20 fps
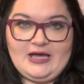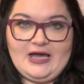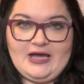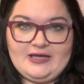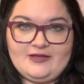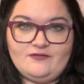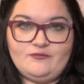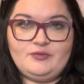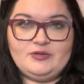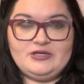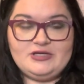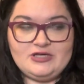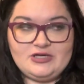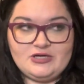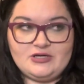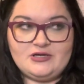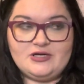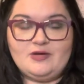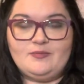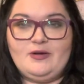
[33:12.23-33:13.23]
I have been
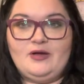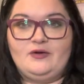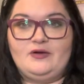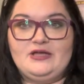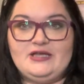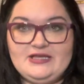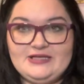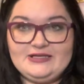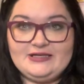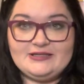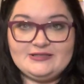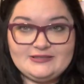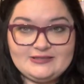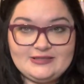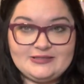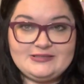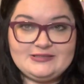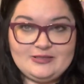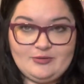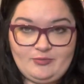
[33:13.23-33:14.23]
hearing about
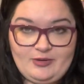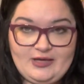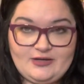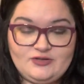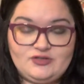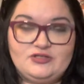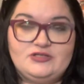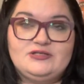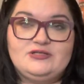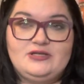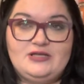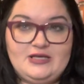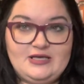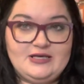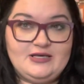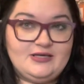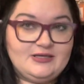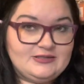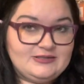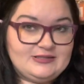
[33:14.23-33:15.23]
inconsistent batches,
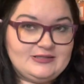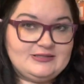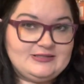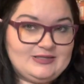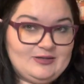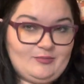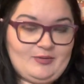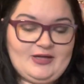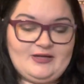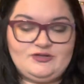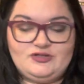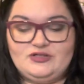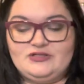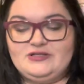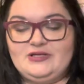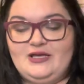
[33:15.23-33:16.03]
inconsistent batches.